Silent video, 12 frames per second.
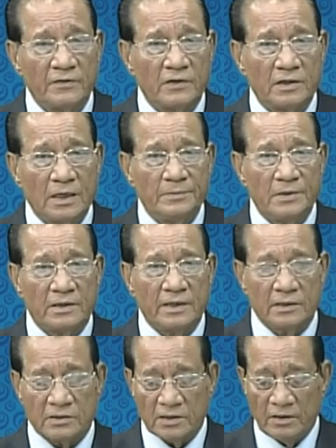time it
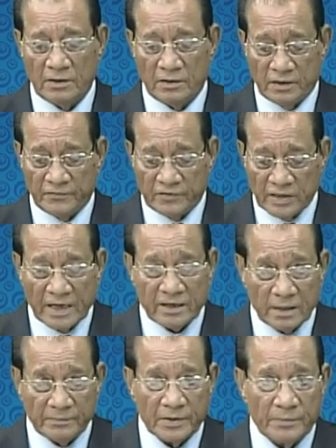takes, if that
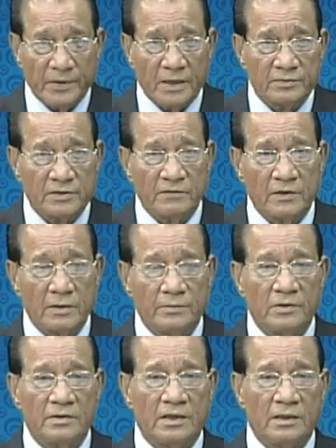number becomes
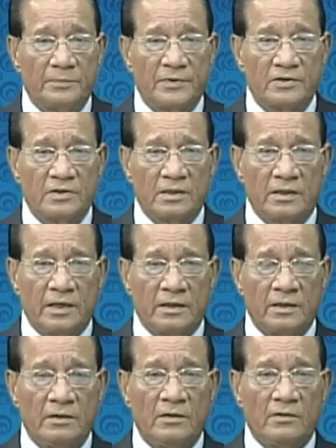available, then the person
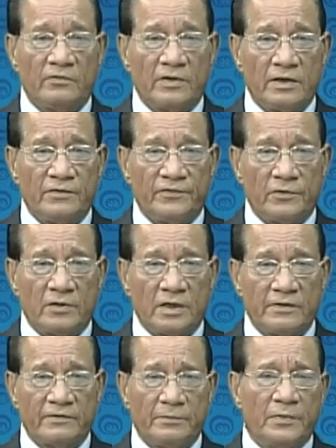can file
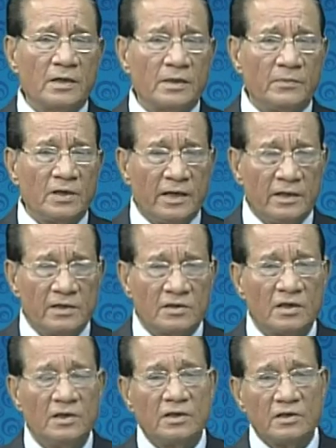485. Bottom line is
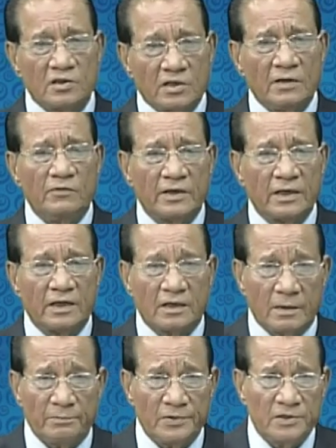still we can
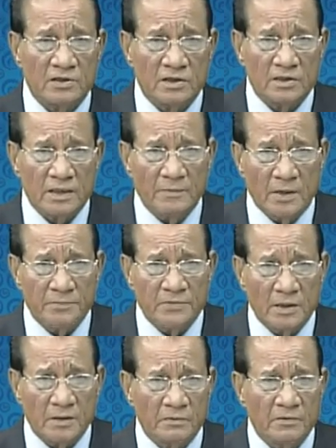accomplish the same
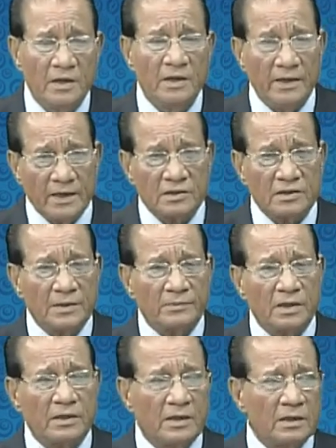objective, except
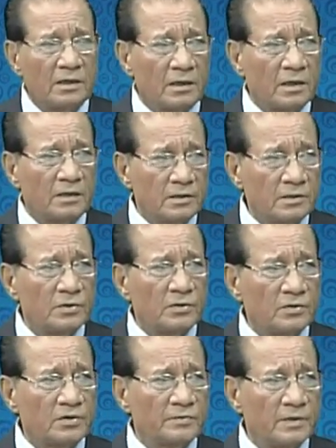the green card
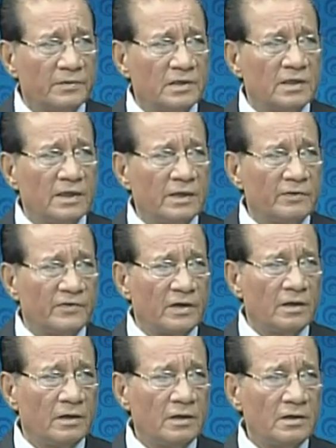issuance may be delayed
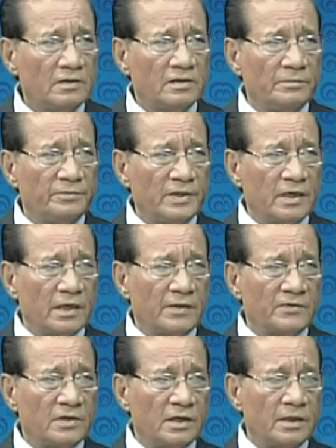for some period
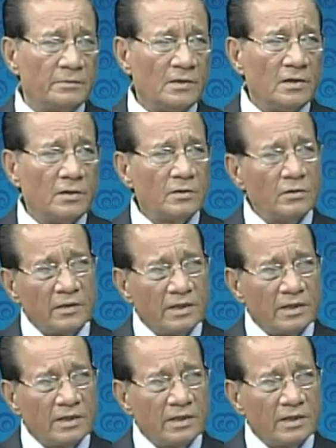of time. Now let's